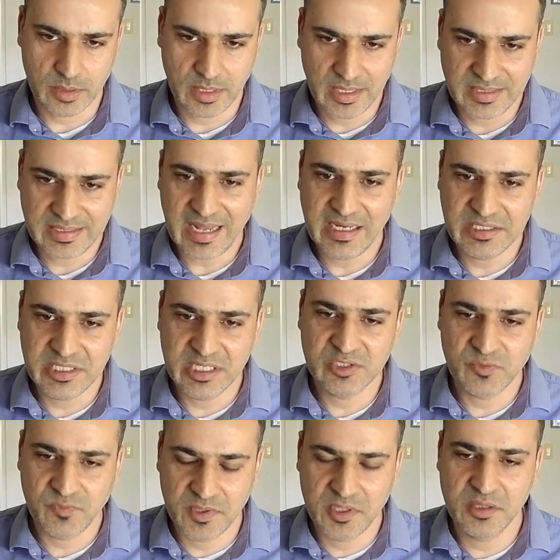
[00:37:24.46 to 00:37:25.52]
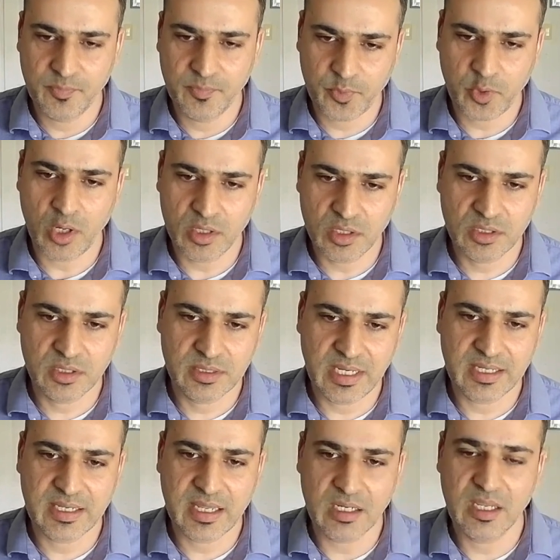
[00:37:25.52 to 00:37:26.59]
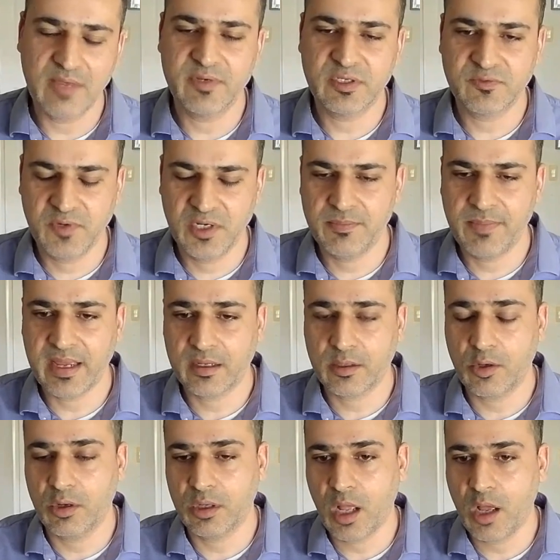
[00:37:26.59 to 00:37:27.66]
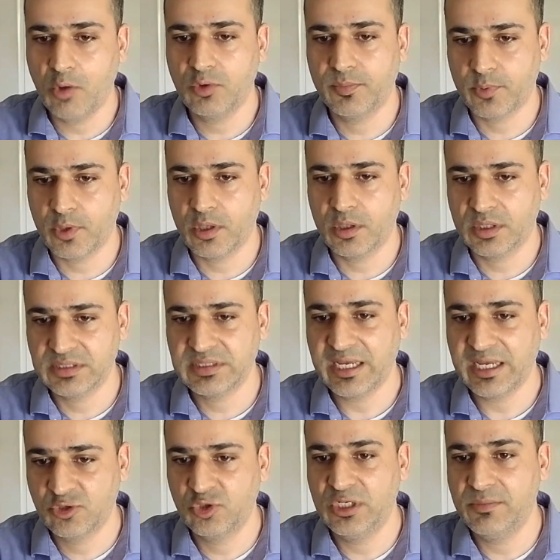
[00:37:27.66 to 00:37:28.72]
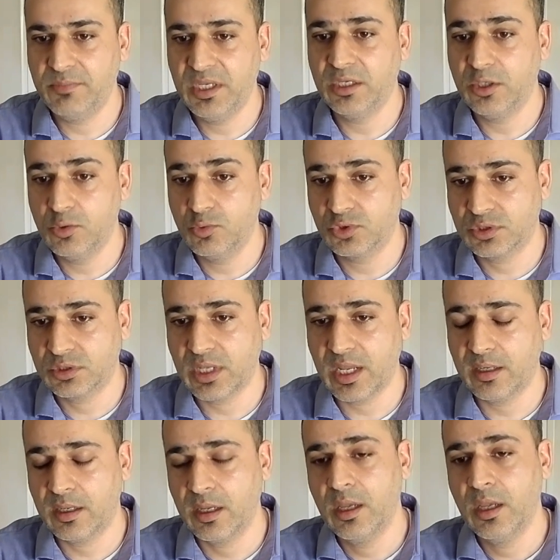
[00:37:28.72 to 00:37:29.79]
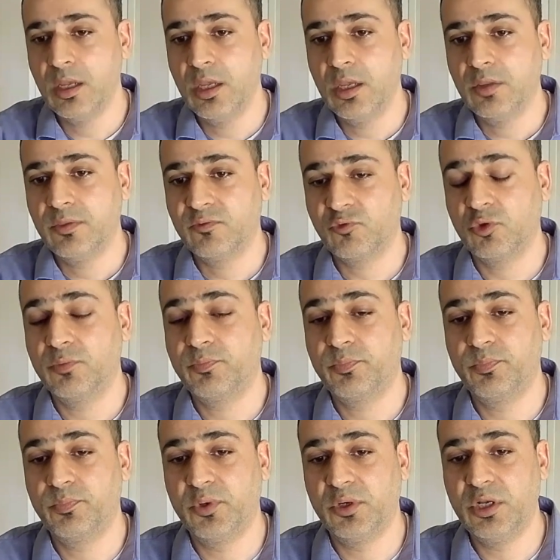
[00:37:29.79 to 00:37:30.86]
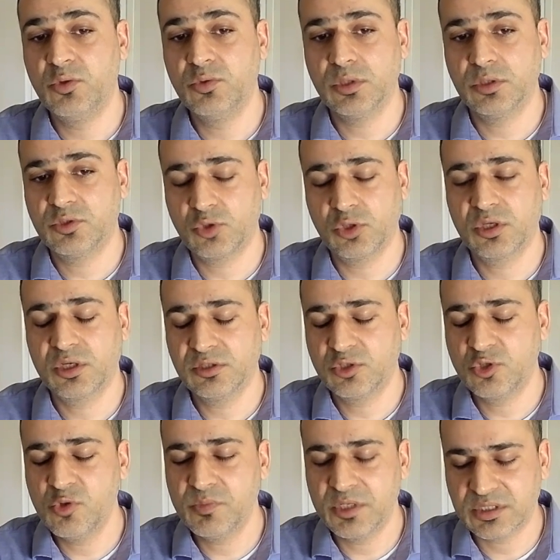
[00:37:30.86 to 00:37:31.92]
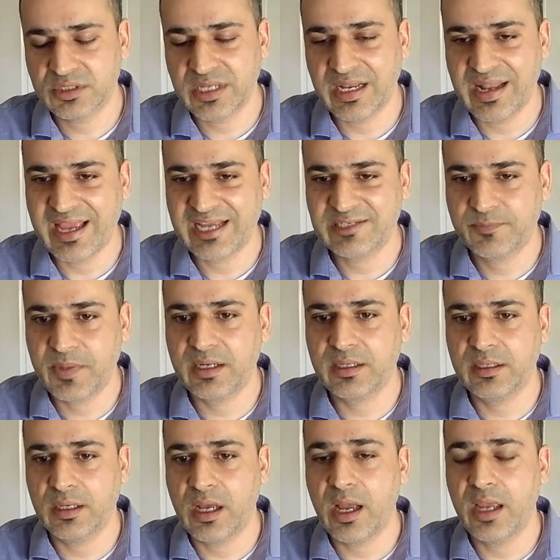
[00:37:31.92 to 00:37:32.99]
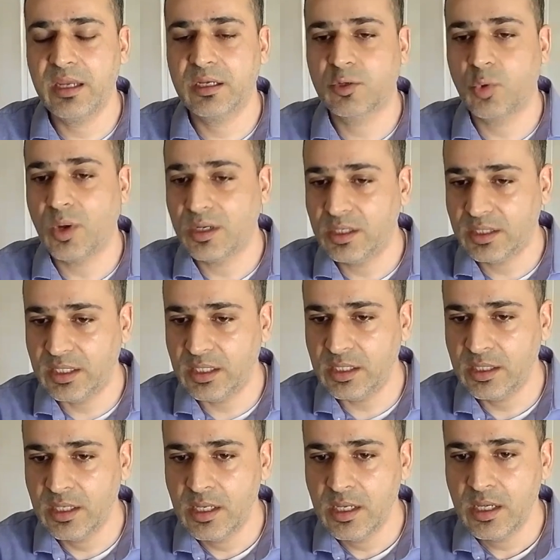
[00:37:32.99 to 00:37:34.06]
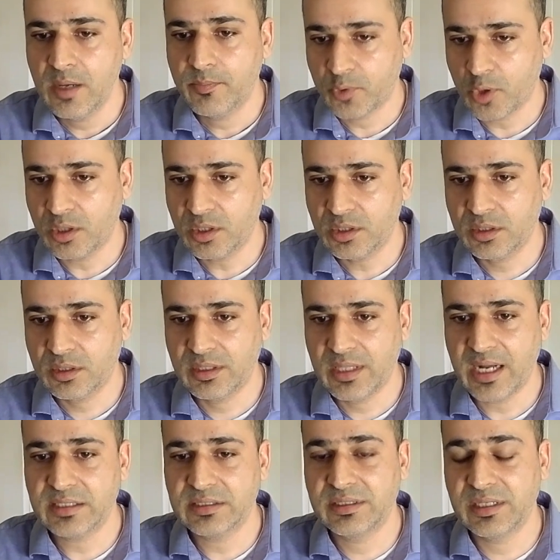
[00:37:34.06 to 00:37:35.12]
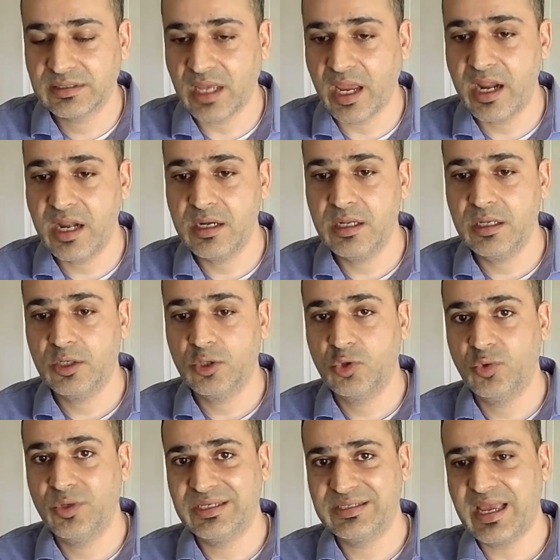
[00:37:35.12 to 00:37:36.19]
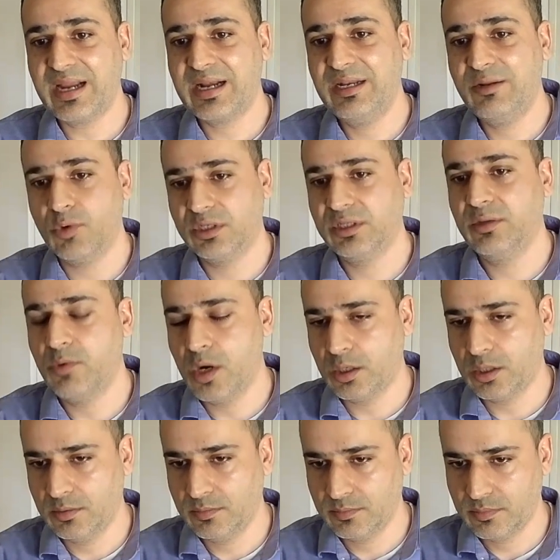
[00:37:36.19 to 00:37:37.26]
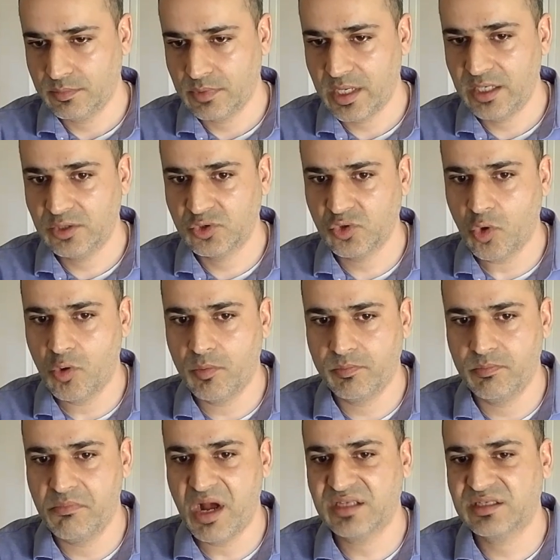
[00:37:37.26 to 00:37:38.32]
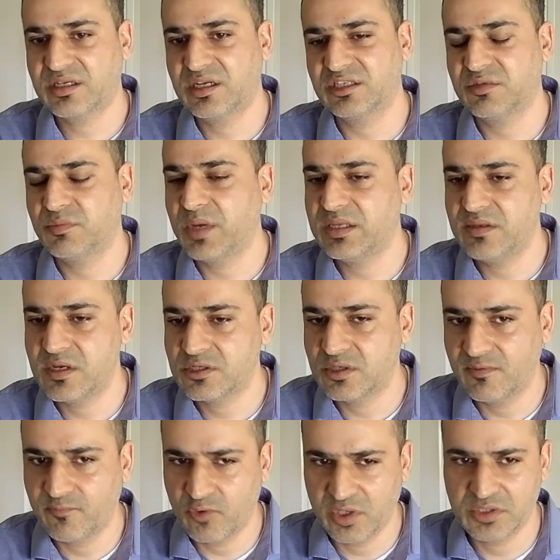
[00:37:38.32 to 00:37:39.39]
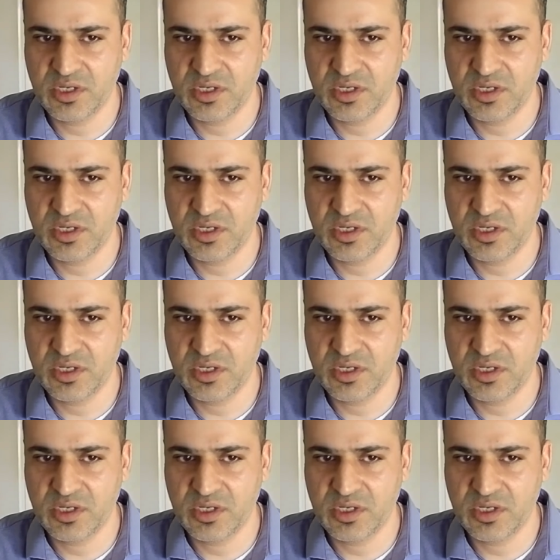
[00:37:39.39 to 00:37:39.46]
intelligence within the product that can give us feedback on how the product is actually being used, and so the consumers can expect a higher quality product that is designed to exactly what they want, right? So mass customization, for